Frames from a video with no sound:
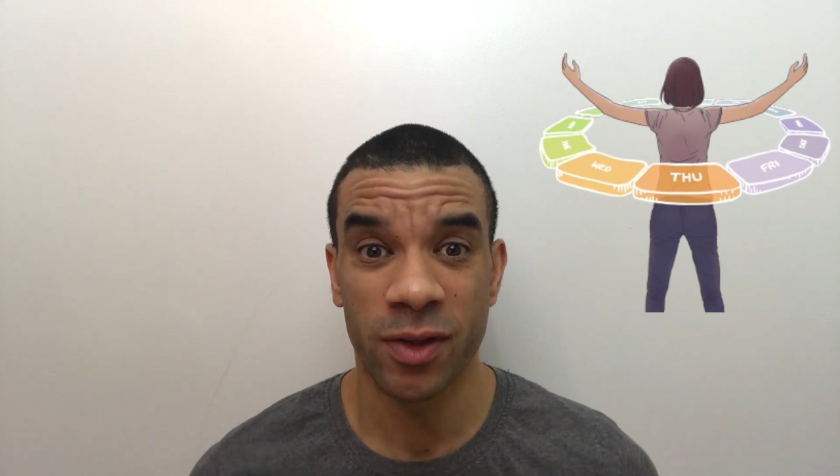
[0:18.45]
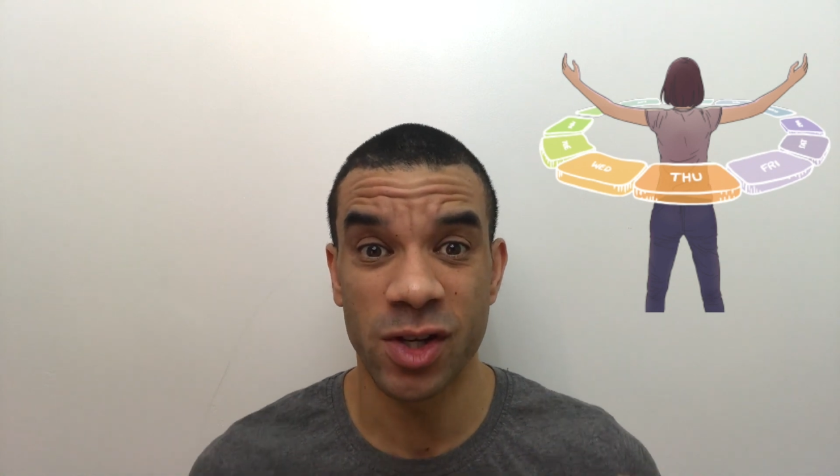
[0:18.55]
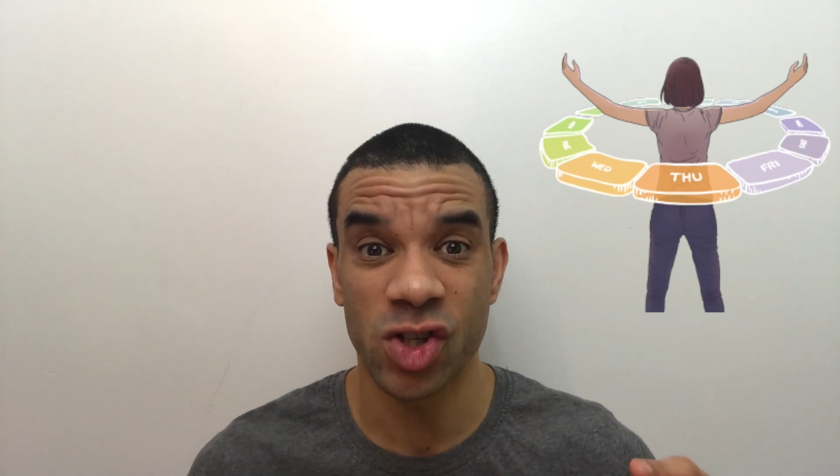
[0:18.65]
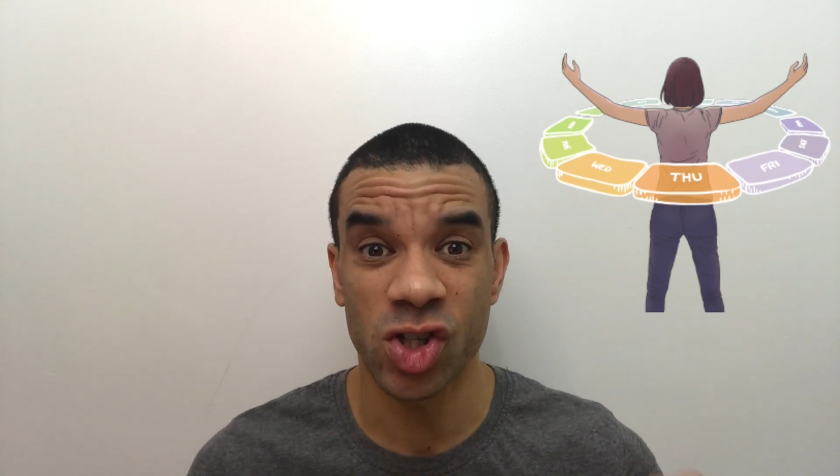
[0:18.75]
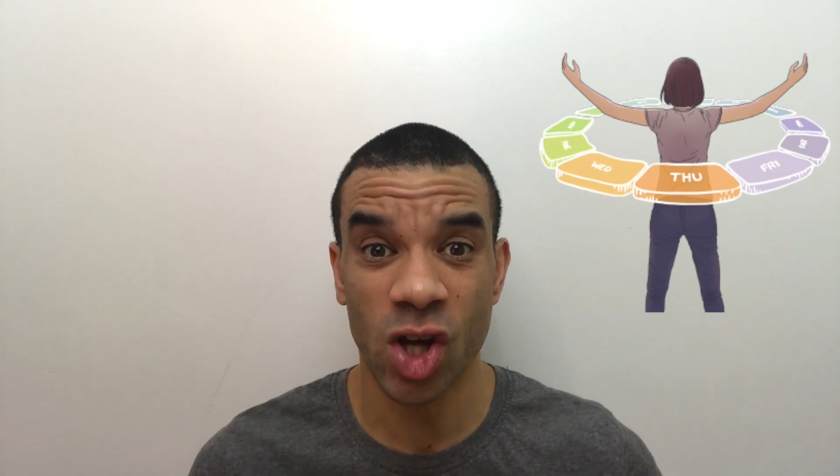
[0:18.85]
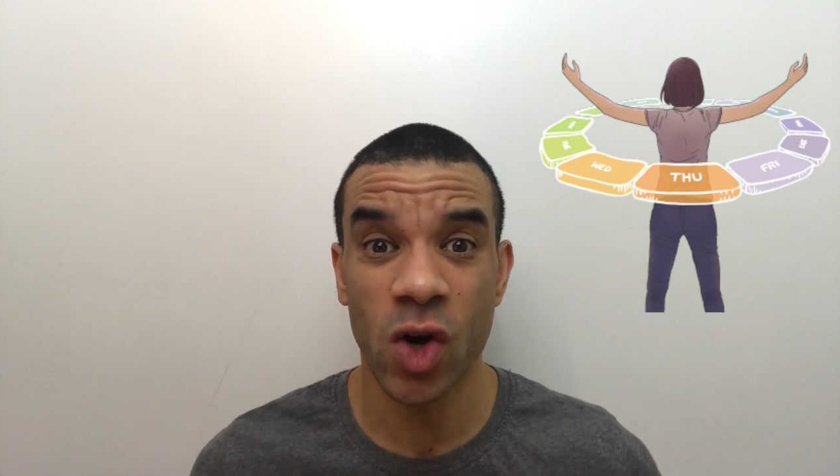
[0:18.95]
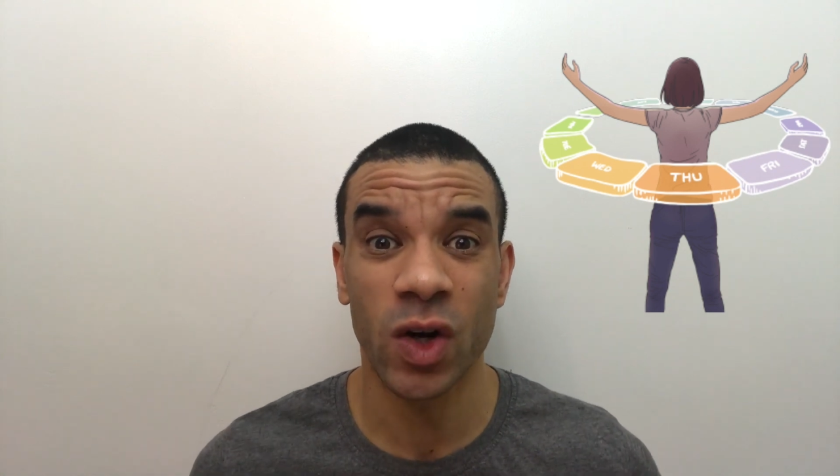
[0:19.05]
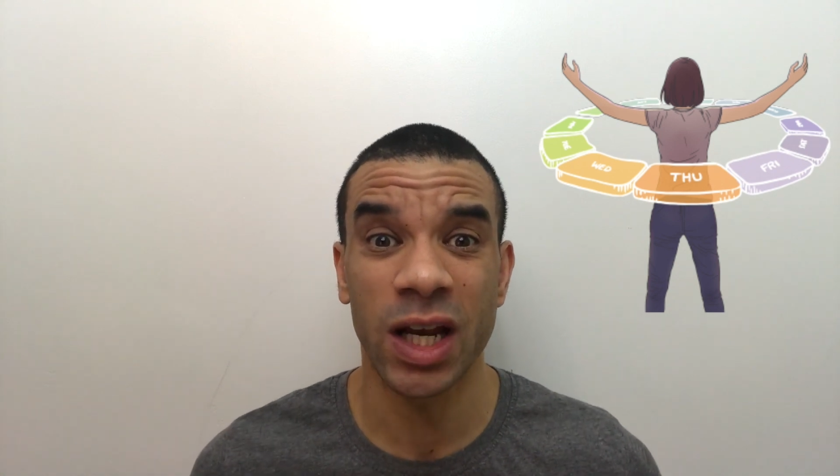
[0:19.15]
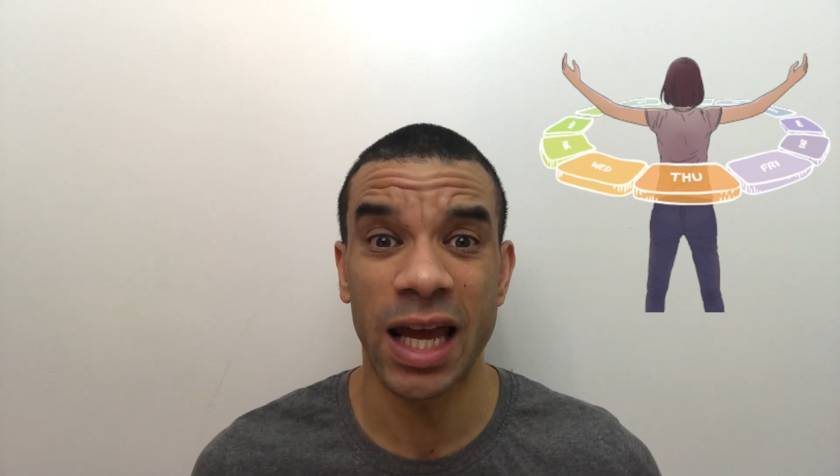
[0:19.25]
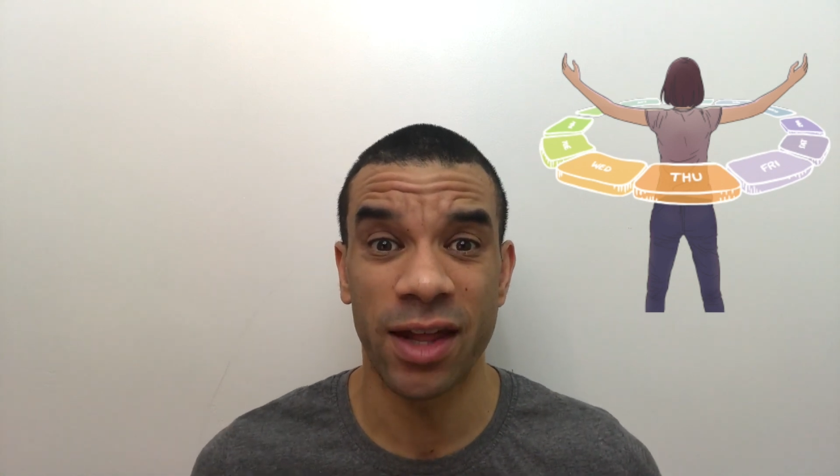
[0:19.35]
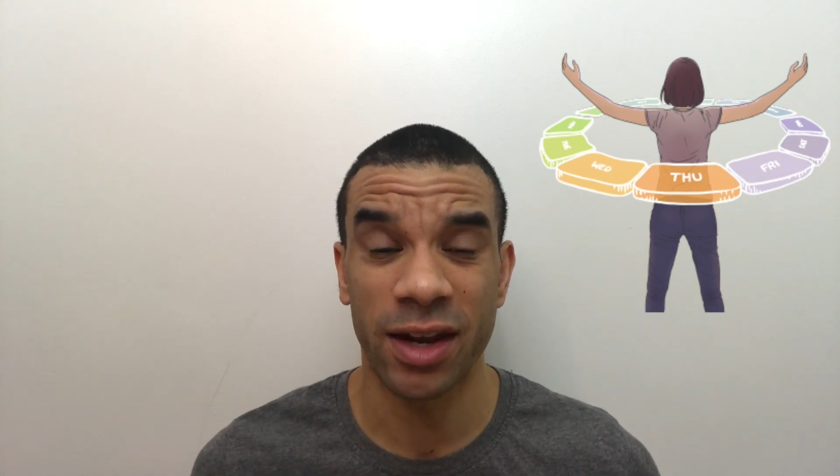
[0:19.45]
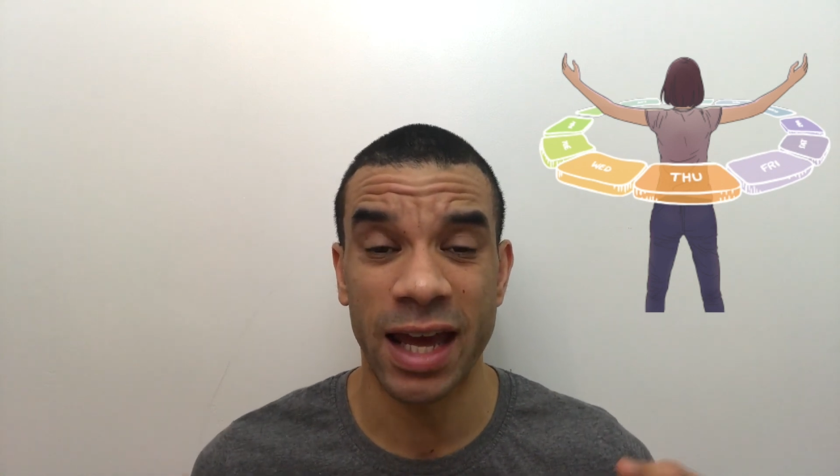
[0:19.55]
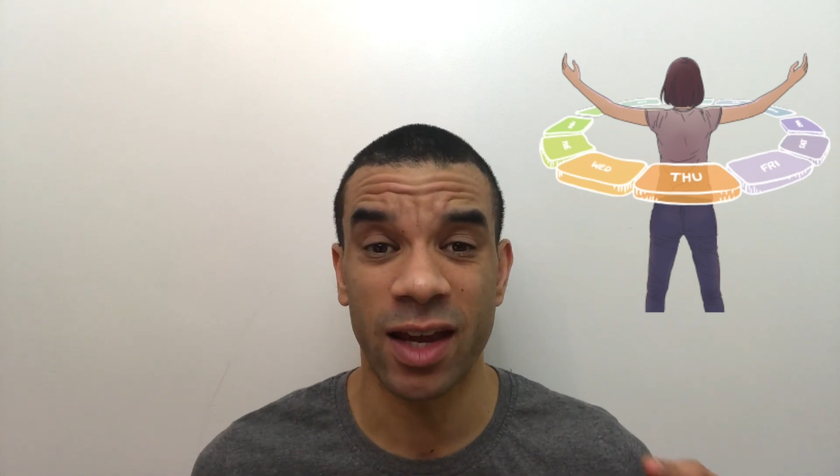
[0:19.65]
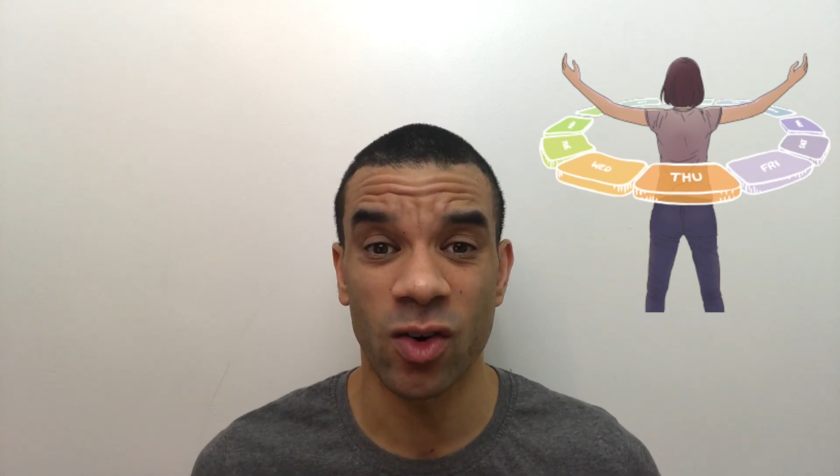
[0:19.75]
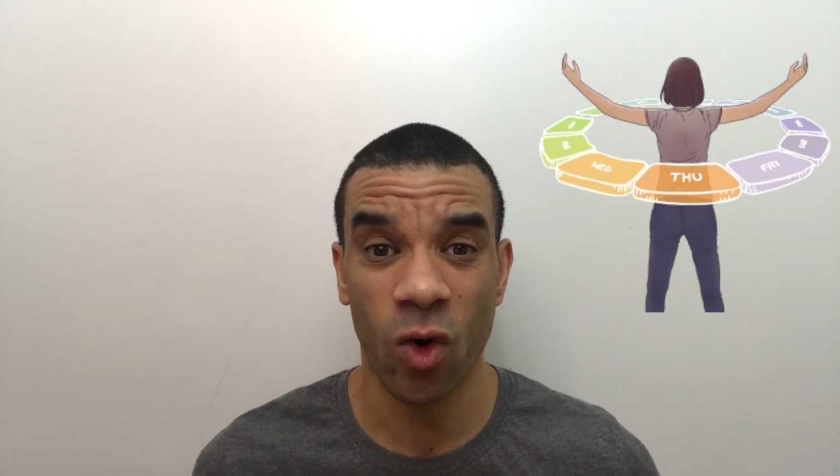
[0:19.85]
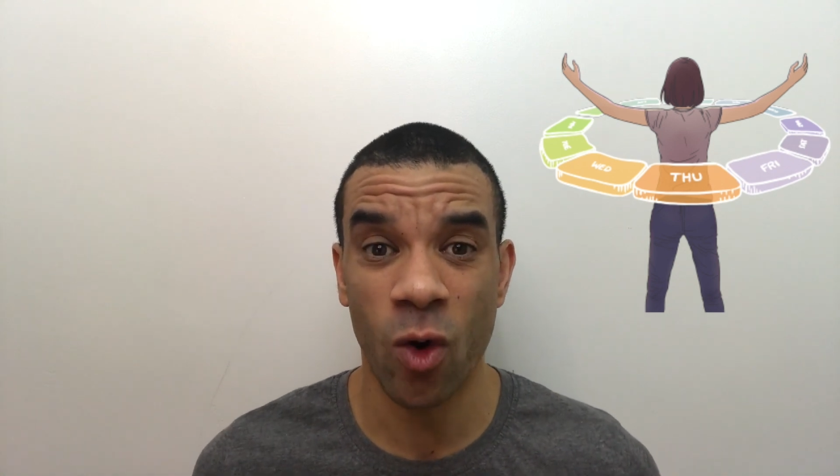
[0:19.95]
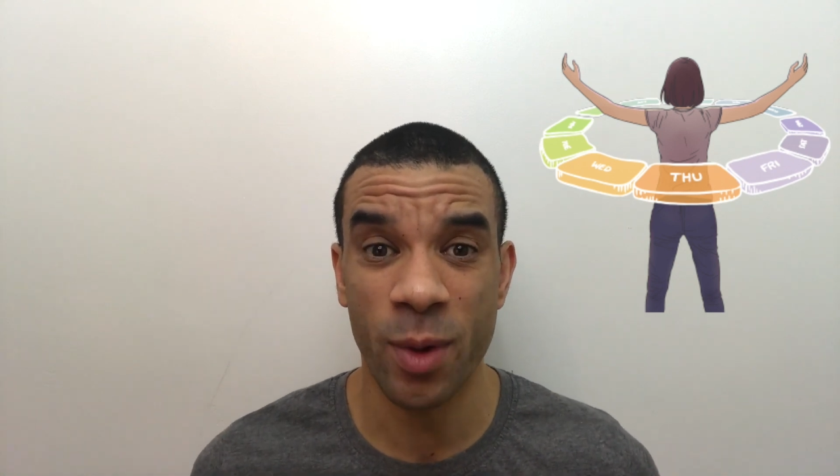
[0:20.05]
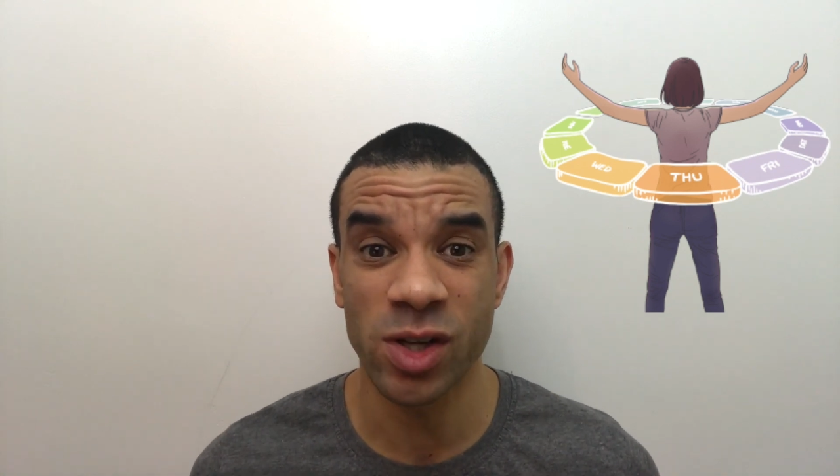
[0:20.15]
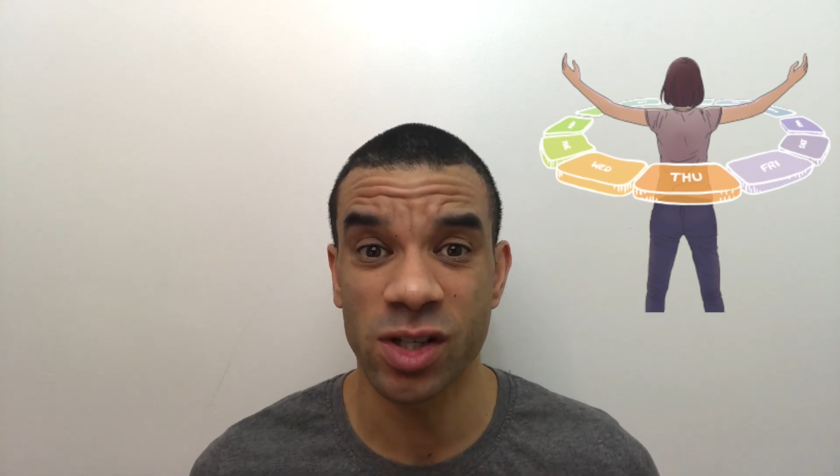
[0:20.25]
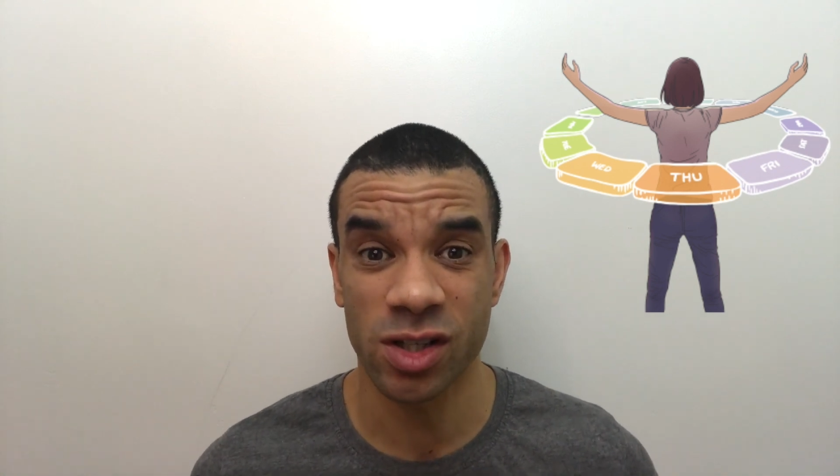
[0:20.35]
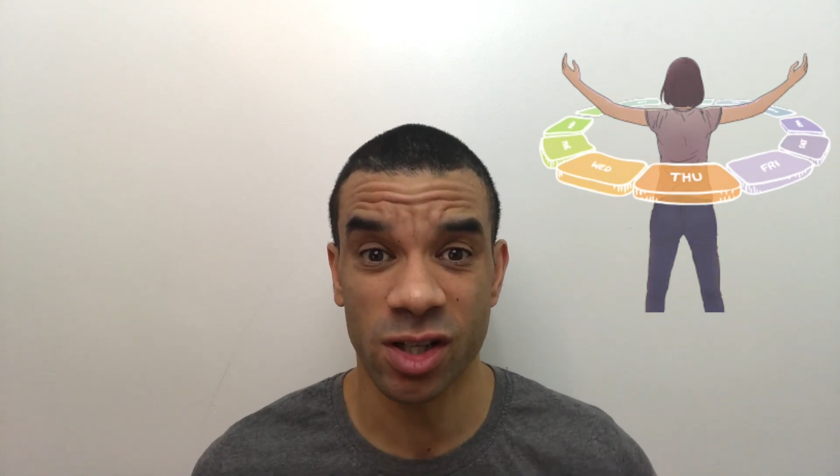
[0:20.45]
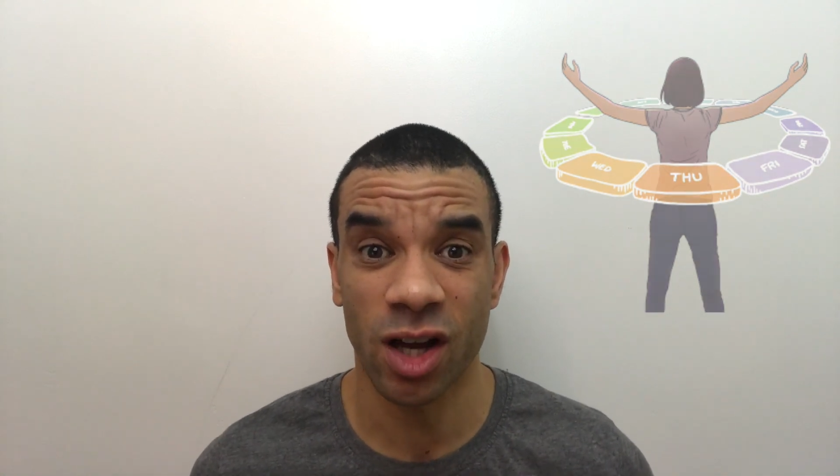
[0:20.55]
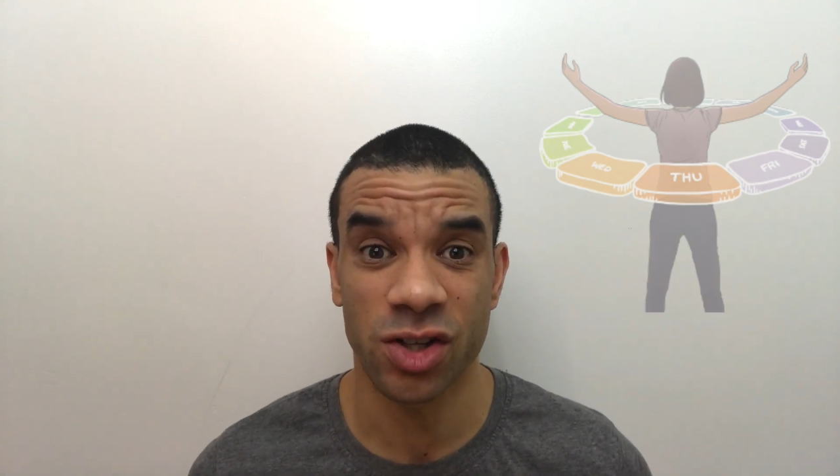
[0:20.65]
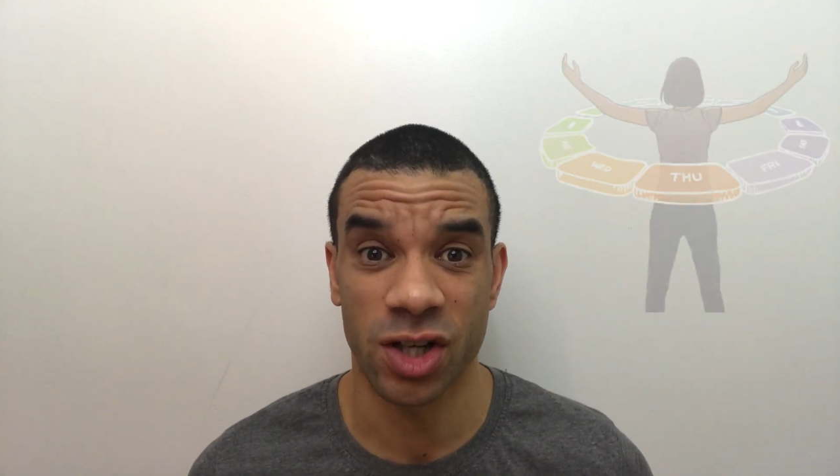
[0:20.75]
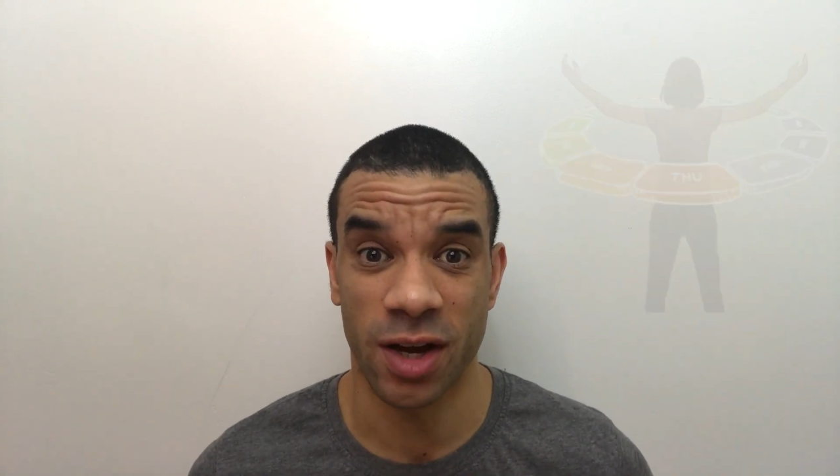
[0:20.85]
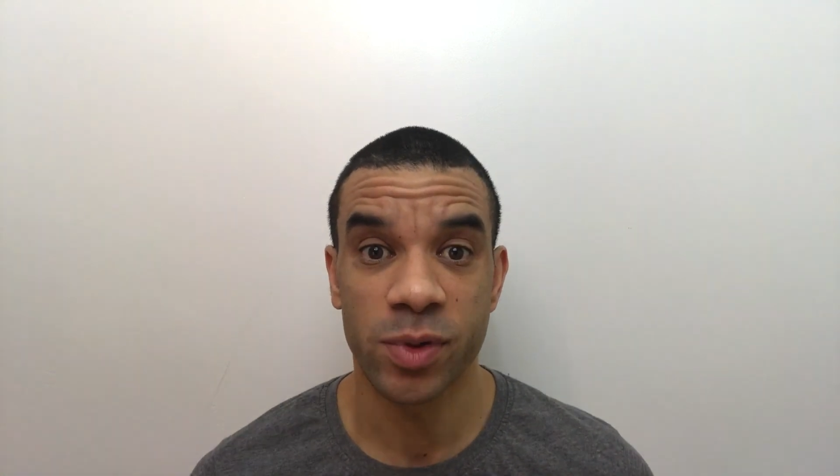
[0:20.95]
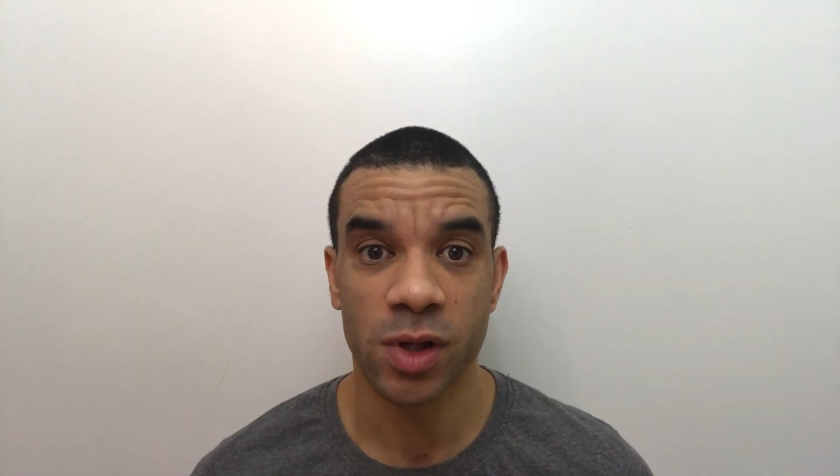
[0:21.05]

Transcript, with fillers: that's so clear that they can almost touch it.